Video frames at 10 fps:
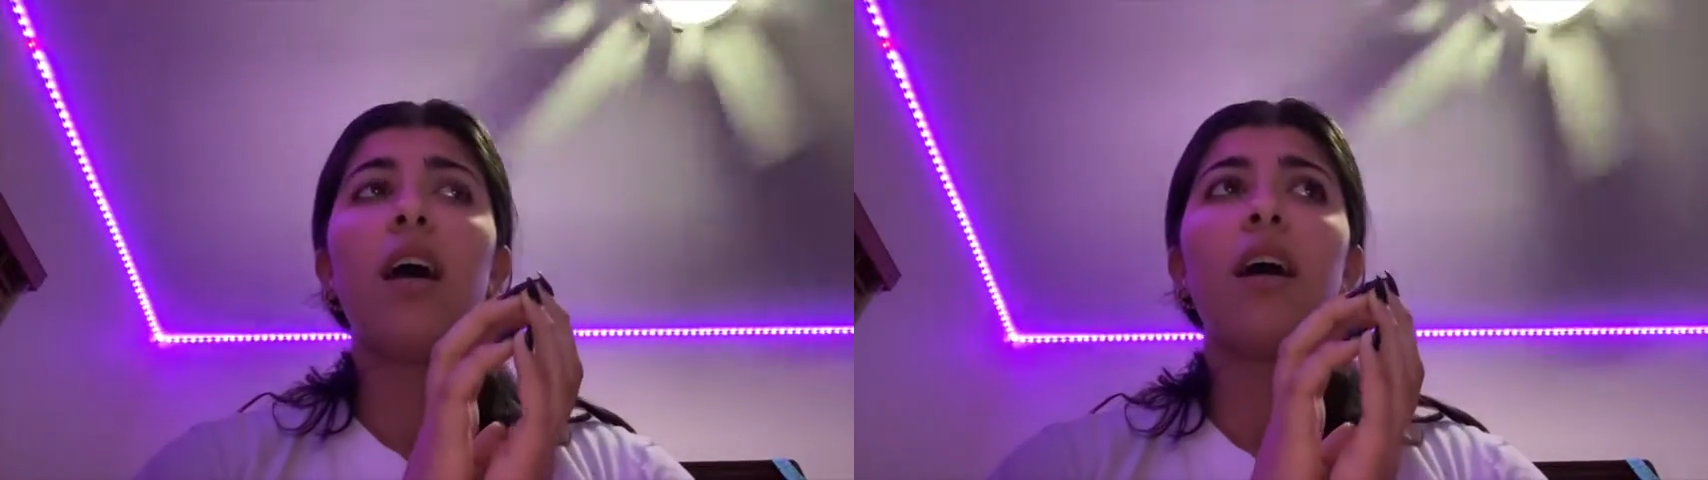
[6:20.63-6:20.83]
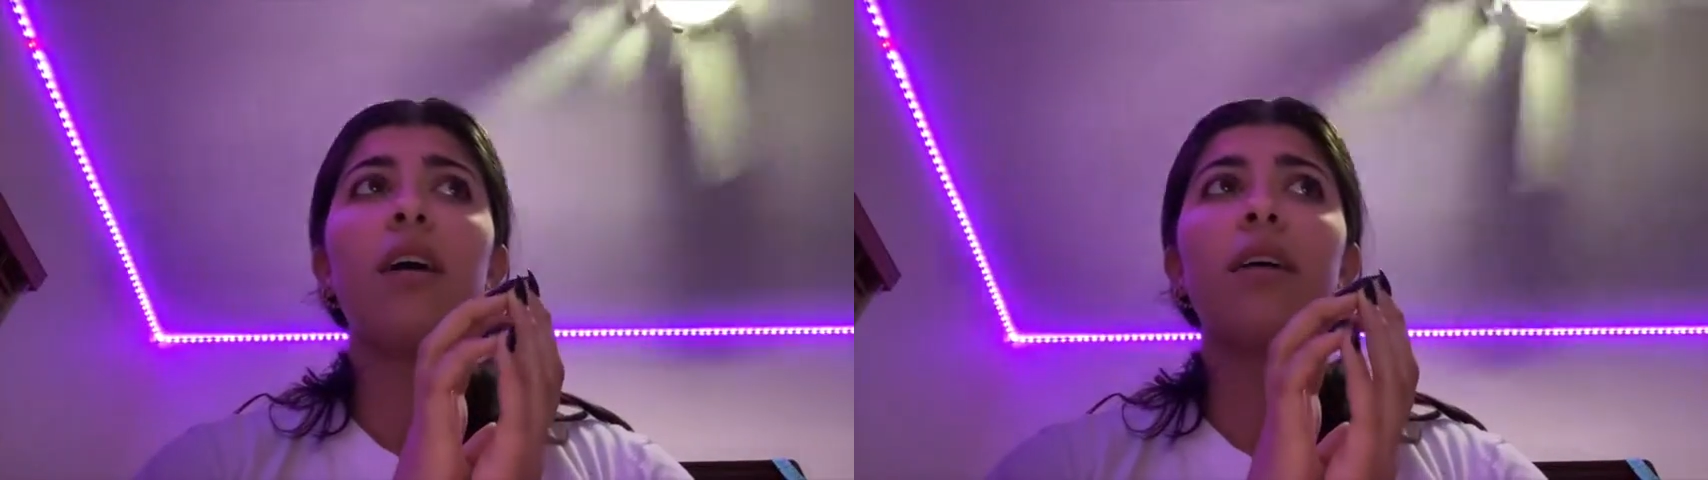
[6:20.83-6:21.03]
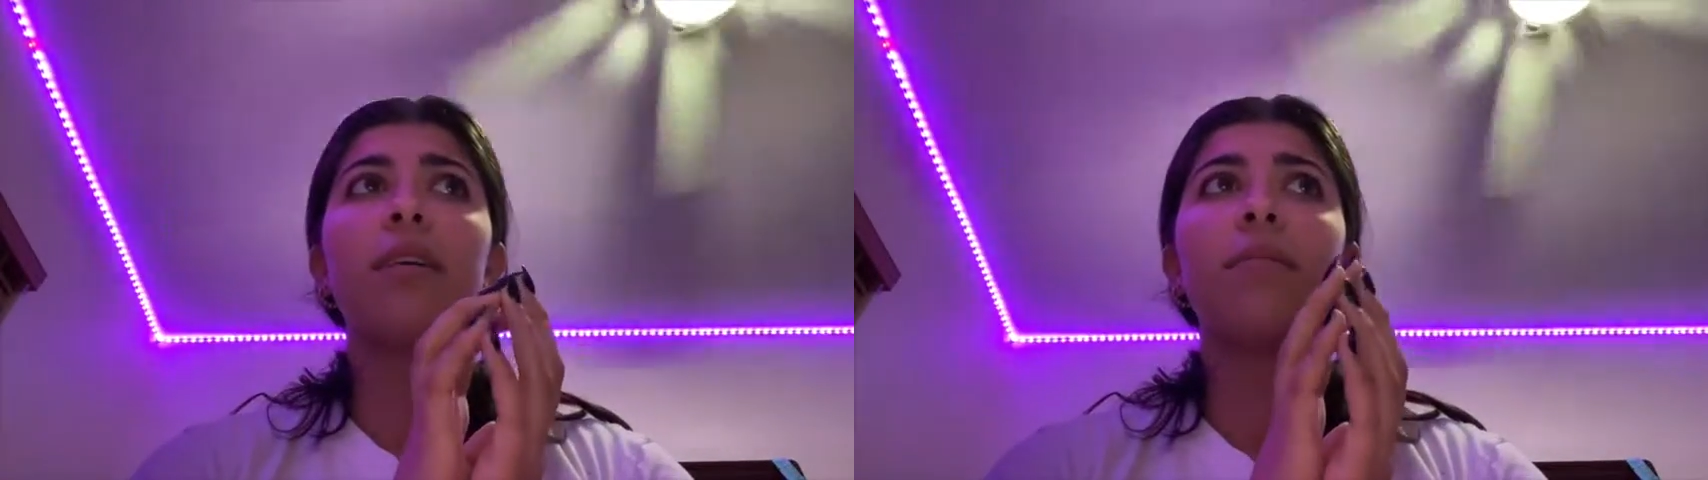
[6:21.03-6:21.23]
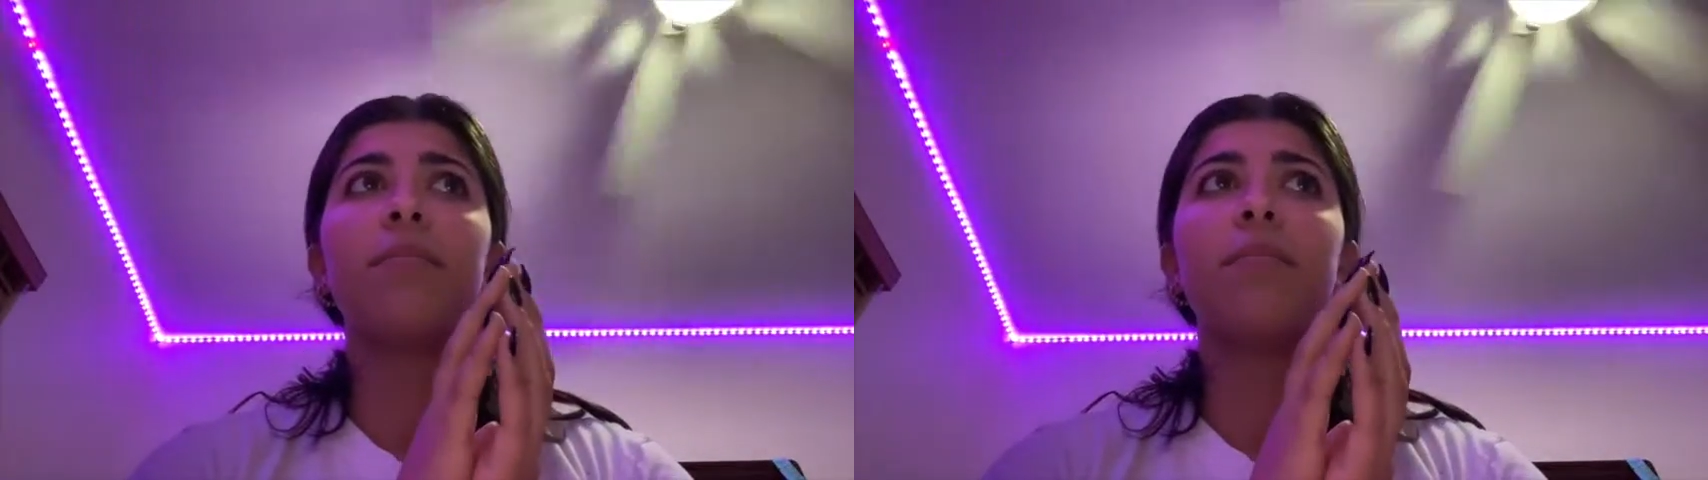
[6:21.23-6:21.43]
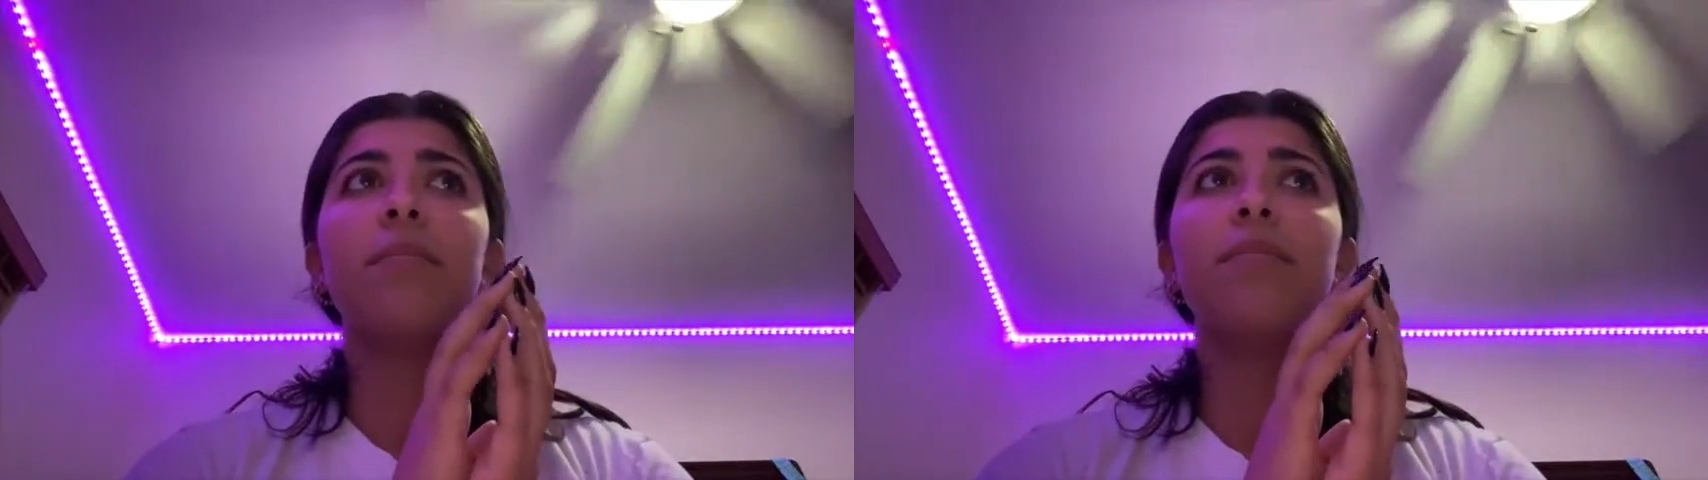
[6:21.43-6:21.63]

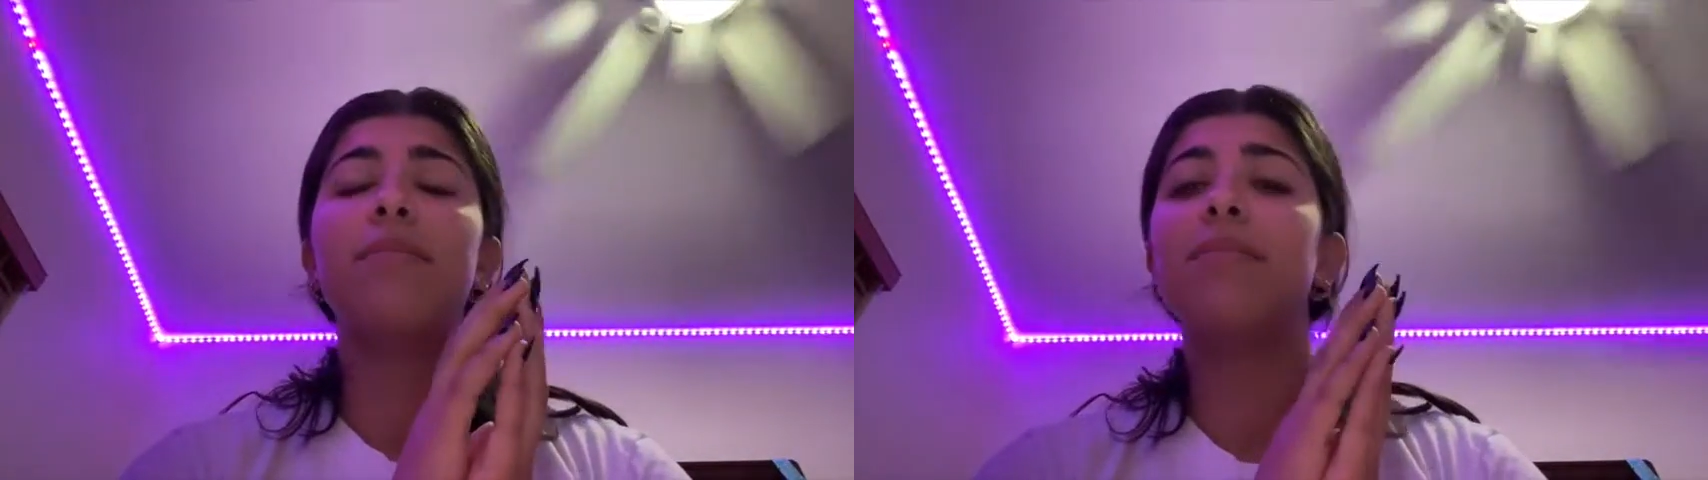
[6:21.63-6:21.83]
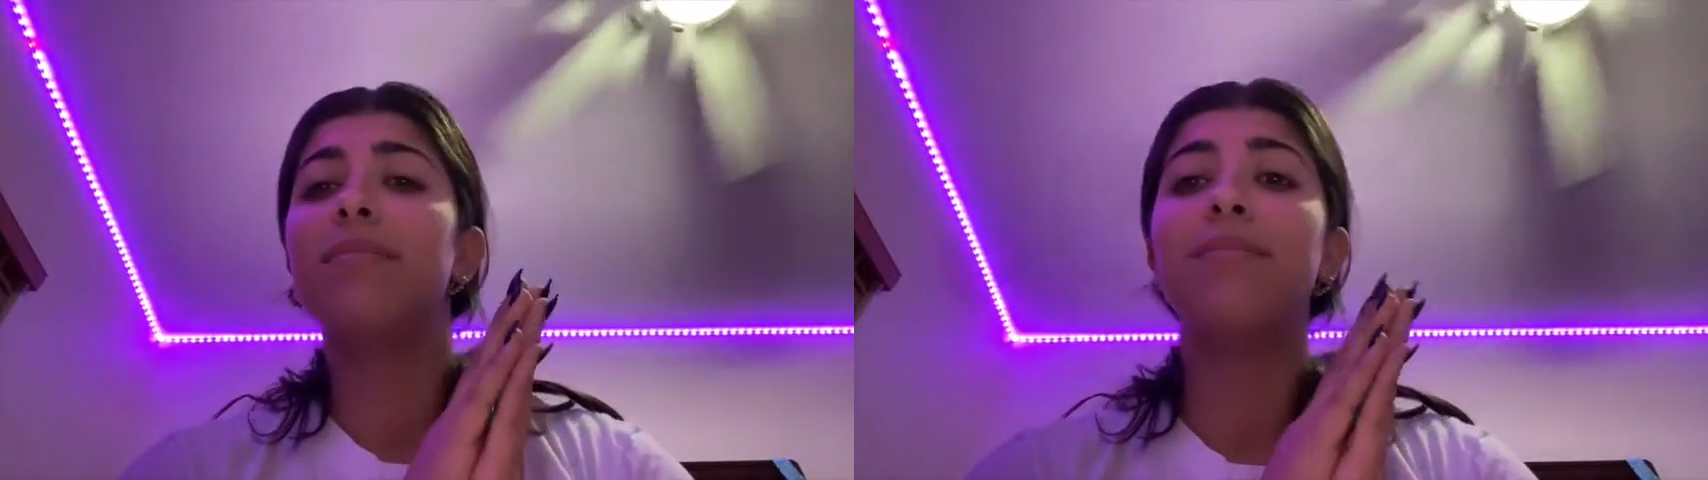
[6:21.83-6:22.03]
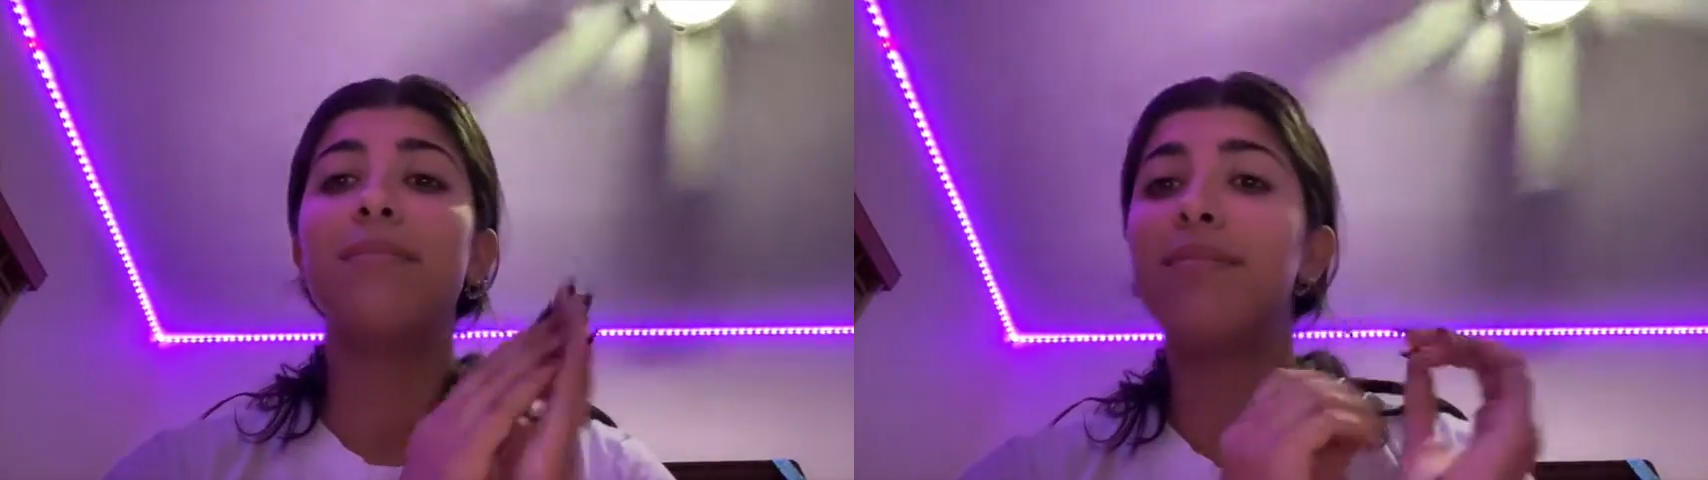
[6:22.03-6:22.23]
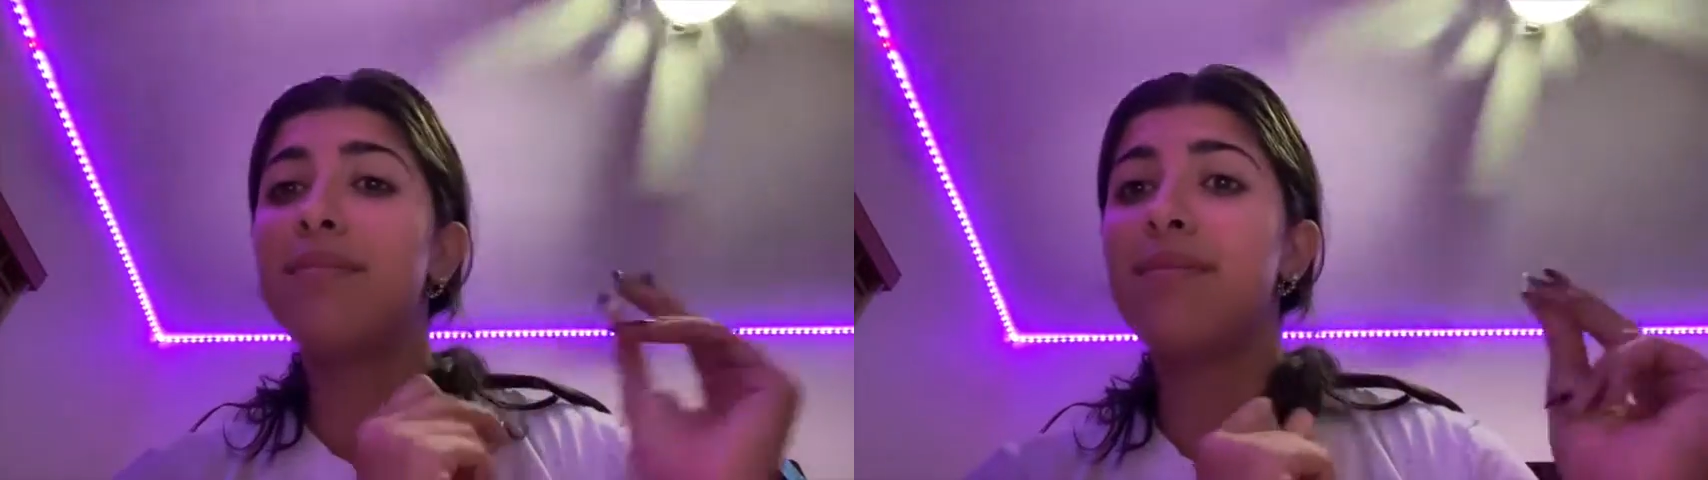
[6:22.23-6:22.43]
um,